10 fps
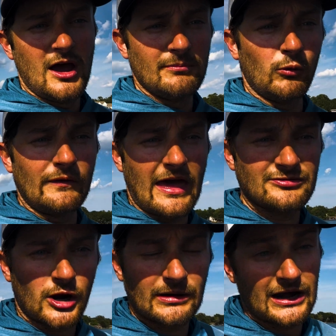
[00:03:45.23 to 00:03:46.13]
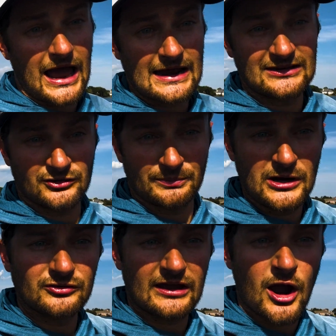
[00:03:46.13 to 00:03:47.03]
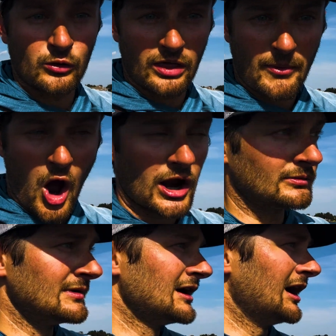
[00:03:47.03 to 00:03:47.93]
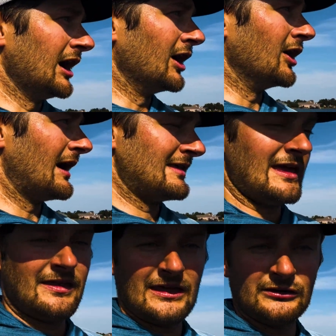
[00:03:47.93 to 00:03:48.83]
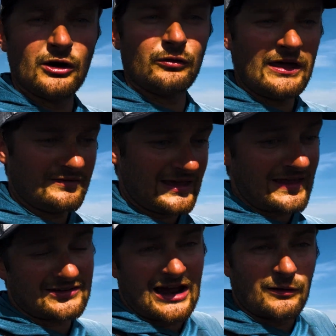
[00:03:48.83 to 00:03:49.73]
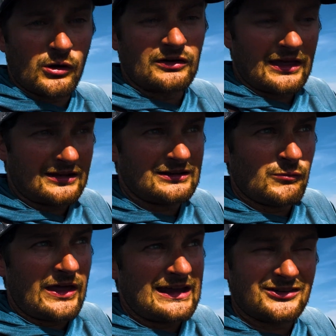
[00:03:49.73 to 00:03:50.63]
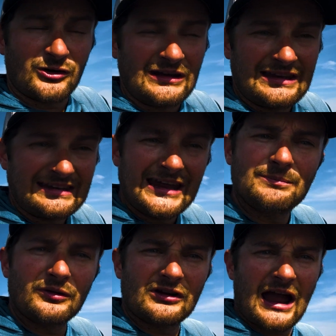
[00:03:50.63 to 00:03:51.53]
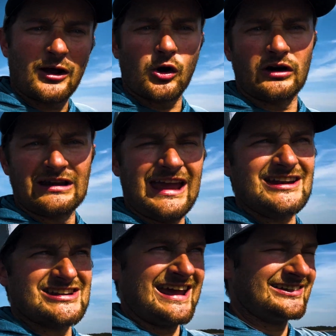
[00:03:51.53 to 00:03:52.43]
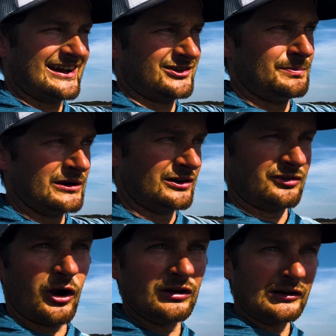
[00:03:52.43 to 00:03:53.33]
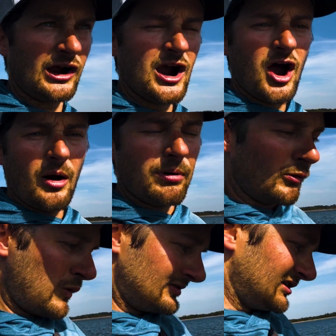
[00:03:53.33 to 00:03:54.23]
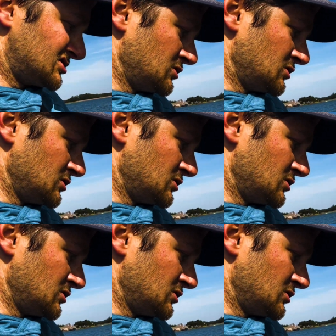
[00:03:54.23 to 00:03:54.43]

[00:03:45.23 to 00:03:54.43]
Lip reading: but when that thermocline disappears, they go to the bottom, and then you know then that's kind of where when they start getting deeper, they're kind of harder to catch, as I experienced earlier. But with this, you